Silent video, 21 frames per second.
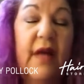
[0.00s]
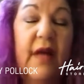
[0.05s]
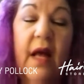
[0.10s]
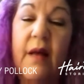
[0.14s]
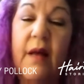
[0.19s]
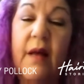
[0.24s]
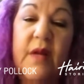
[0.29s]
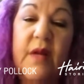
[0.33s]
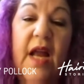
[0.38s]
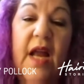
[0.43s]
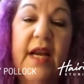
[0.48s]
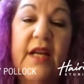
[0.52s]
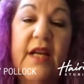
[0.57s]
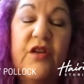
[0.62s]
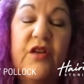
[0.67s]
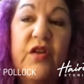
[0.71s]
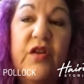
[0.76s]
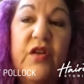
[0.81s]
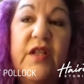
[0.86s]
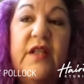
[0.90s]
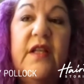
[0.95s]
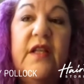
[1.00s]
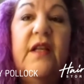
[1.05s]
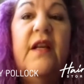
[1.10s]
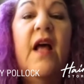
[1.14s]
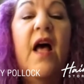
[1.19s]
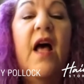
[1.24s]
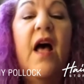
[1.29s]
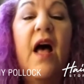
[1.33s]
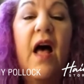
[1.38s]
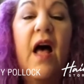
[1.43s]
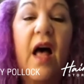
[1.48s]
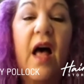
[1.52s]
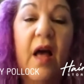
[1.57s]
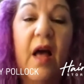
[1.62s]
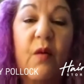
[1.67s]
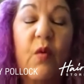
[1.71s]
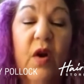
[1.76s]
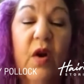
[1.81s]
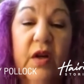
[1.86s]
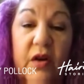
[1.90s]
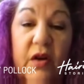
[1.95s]
I'm not interested. I
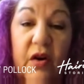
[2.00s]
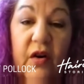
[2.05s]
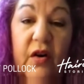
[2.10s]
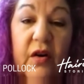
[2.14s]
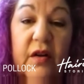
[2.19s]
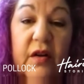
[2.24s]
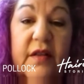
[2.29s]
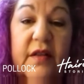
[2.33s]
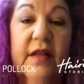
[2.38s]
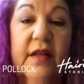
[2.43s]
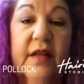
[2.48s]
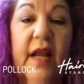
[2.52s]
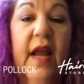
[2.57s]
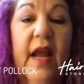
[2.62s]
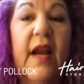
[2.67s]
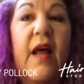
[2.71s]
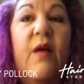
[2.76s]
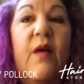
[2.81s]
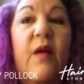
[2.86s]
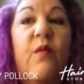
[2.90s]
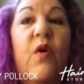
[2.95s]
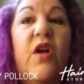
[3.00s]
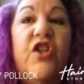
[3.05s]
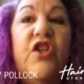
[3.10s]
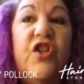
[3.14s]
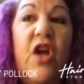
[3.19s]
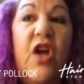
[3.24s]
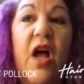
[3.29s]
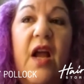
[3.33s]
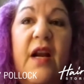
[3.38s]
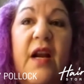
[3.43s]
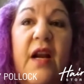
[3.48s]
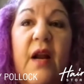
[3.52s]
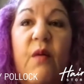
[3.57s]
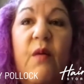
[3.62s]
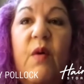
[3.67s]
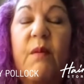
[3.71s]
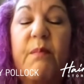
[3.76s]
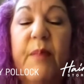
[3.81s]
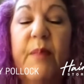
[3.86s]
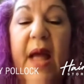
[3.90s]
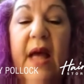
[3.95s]
want curls, and I want shine. I
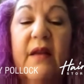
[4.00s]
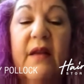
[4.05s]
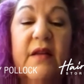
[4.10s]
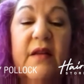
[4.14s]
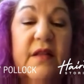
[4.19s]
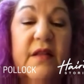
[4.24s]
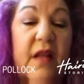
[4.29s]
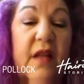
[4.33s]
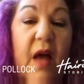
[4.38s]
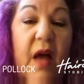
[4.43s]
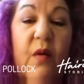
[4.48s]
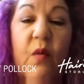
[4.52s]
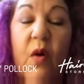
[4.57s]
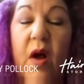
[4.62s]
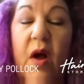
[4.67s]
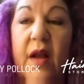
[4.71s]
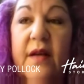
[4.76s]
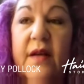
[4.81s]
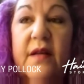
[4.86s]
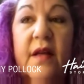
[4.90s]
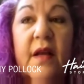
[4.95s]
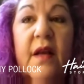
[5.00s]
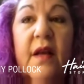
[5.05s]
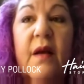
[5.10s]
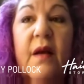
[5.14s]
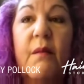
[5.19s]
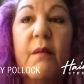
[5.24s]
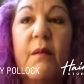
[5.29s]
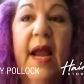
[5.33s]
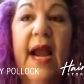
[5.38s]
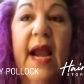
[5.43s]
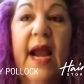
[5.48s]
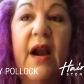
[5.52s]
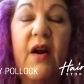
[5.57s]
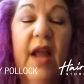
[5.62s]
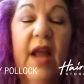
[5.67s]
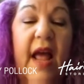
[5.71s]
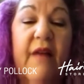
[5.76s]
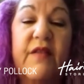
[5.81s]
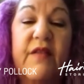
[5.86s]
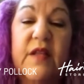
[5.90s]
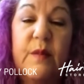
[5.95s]
want bounce. I want my hair to
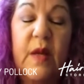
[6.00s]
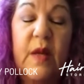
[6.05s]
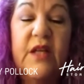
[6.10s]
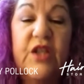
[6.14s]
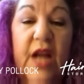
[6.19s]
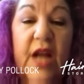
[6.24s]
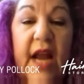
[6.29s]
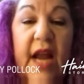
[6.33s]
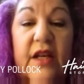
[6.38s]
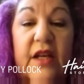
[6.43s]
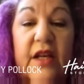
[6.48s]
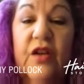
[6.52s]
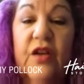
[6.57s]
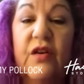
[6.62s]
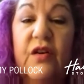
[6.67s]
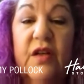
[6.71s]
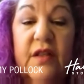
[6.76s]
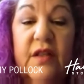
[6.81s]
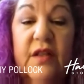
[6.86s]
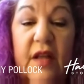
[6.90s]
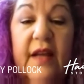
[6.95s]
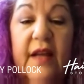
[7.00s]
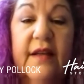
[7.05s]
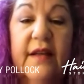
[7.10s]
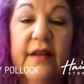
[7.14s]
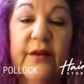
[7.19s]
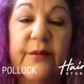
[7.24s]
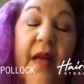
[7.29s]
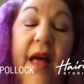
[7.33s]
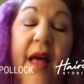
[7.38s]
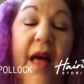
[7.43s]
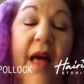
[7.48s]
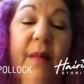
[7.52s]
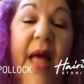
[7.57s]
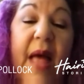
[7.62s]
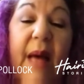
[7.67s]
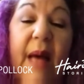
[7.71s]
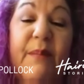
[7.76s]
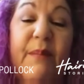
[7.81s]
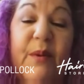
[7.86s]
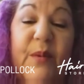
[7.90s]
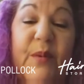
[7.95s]
have as much attitude as I do. I'm
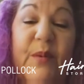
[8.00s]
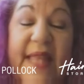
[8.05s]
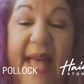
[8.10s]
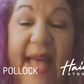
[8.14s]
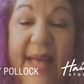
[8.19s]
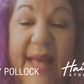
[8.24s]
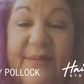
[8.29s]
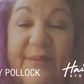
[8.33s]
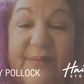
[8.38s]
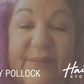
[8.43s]
happy with that.